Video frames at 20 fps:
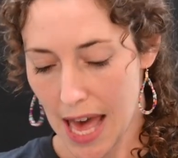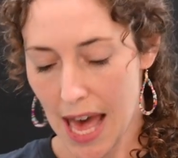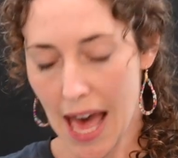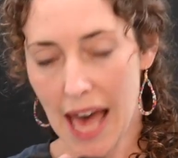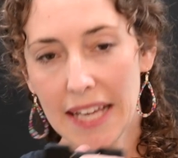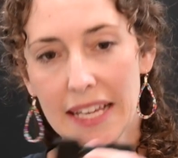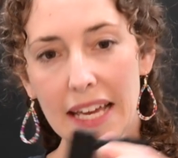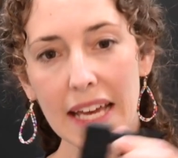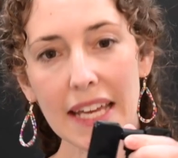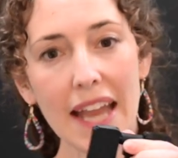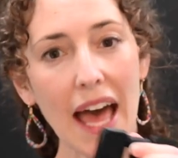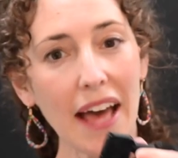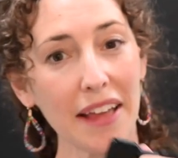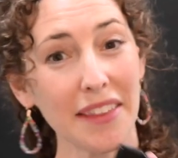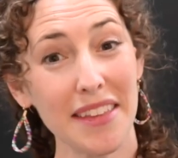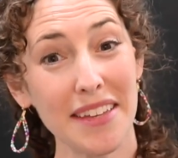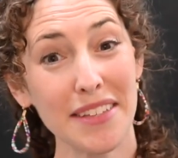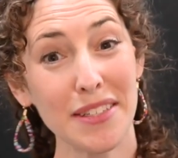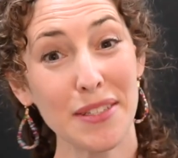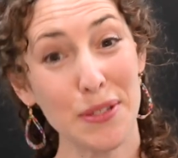and
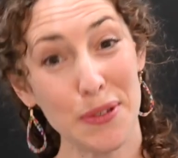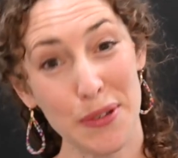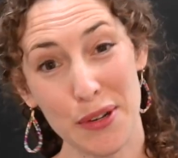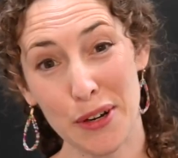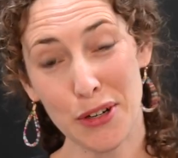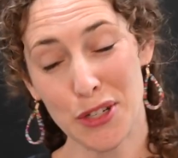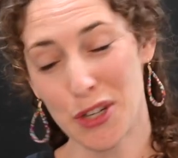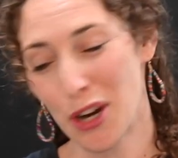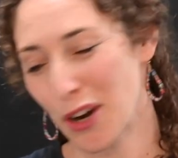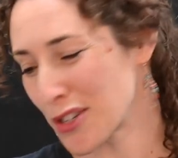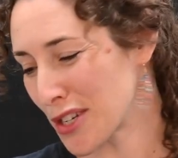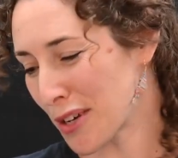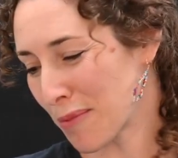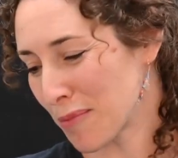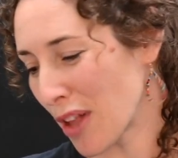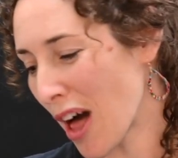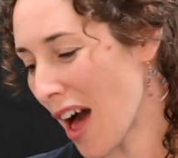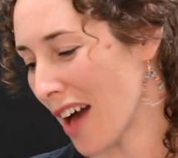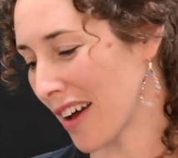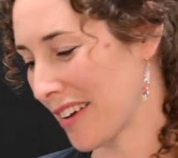connect this to your charging
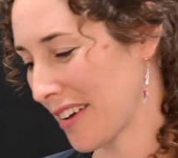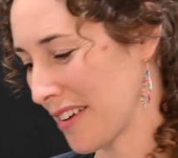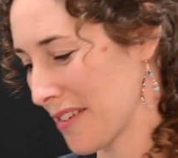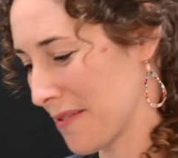block.